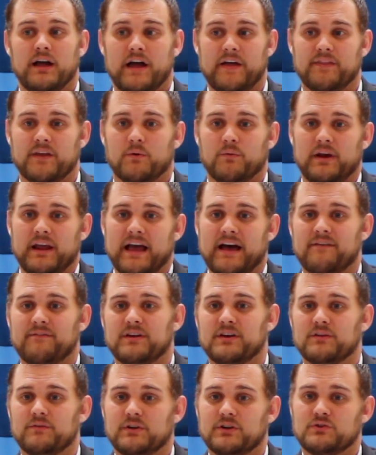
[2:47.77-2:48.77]
and that we have
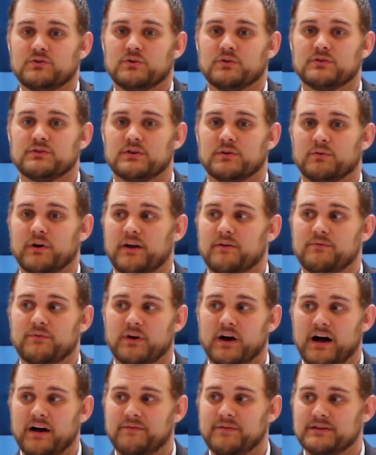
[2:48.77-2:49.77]
individuals that run
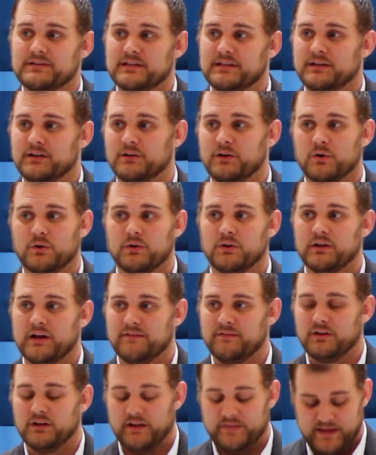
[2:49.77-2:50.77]
for office at the local
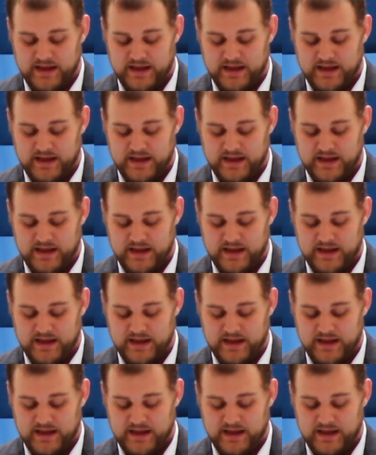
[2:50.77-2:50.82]
level.